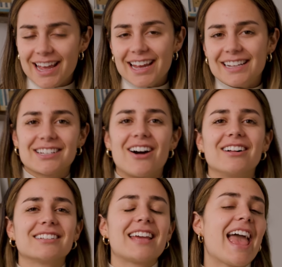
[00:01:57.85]
It's
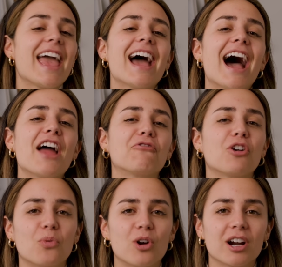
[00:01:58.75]
called AI
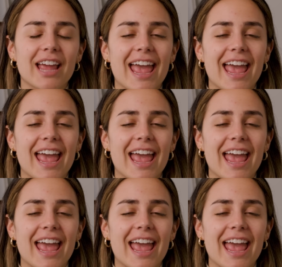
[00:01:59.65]
for Work